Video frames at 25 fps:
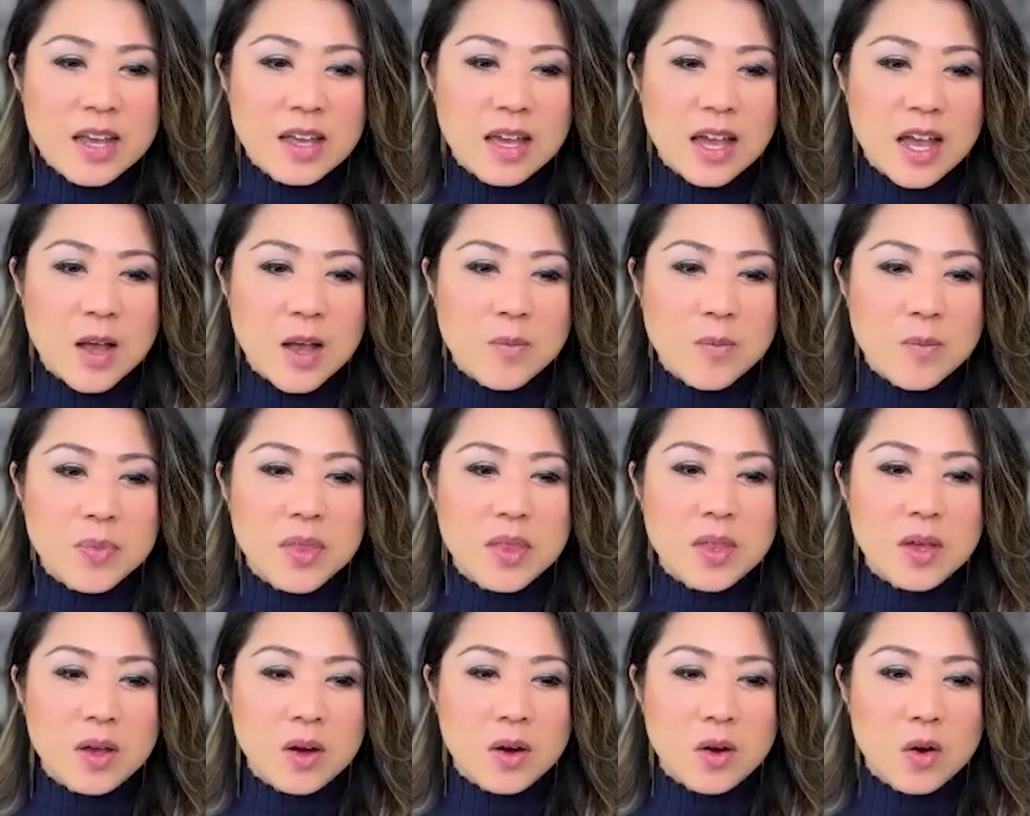
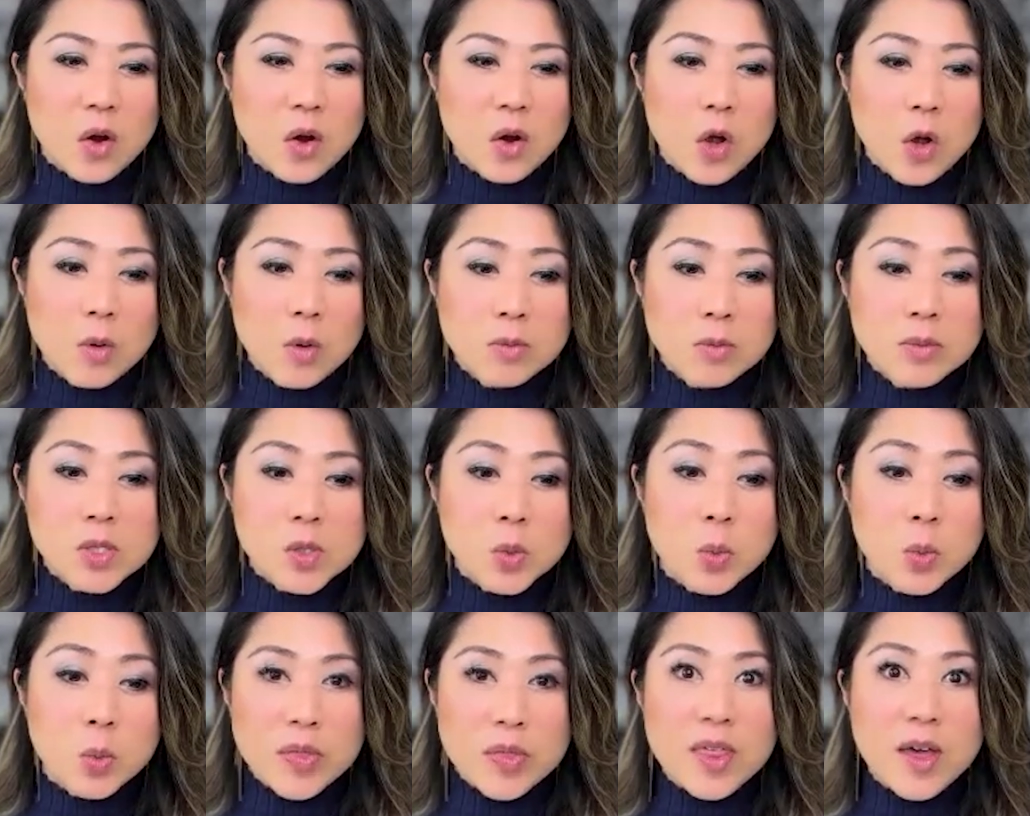Their
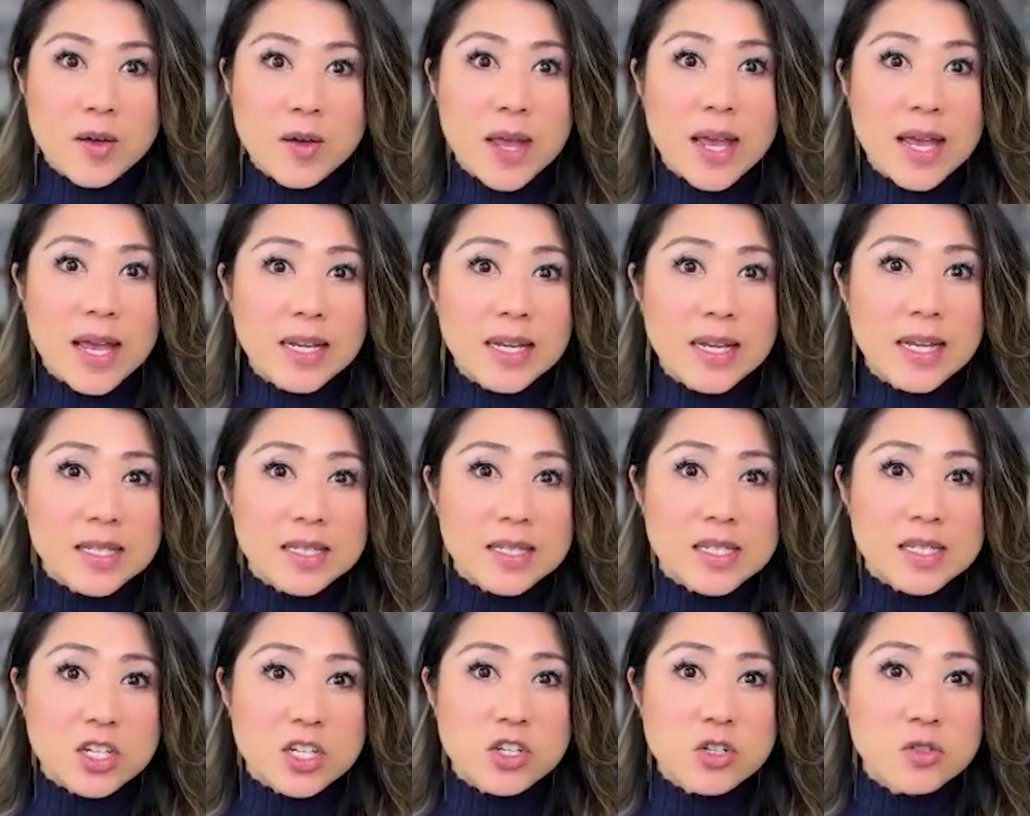homes without any
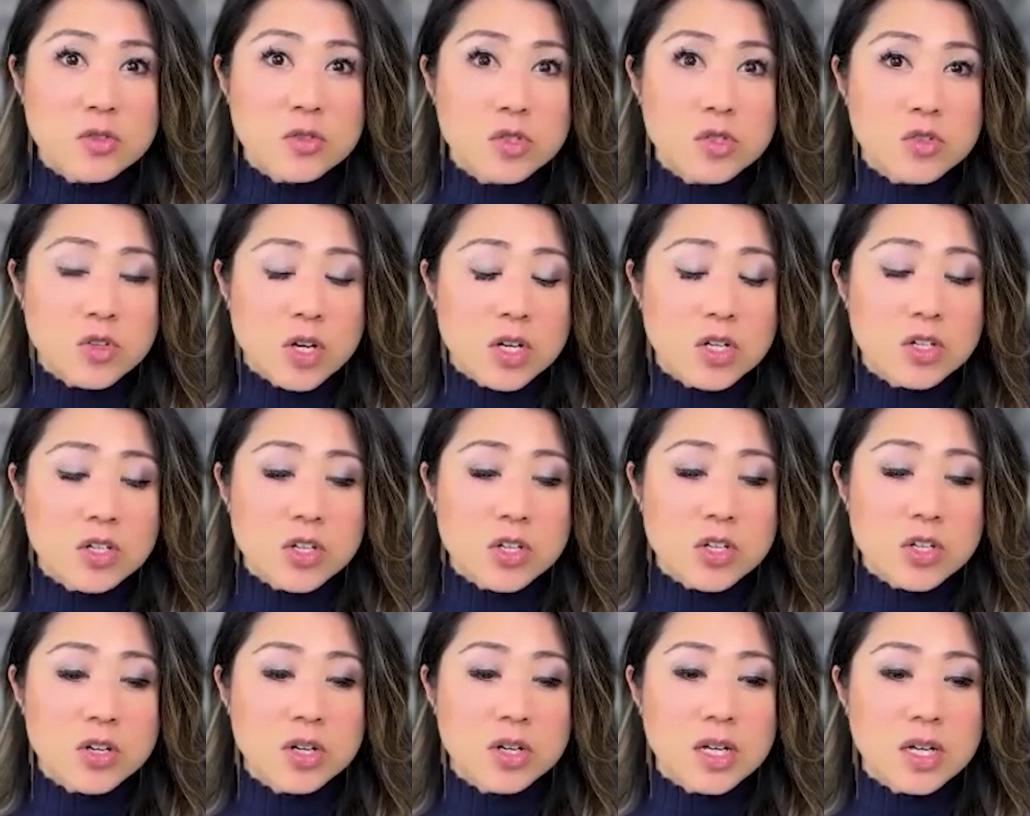additional structure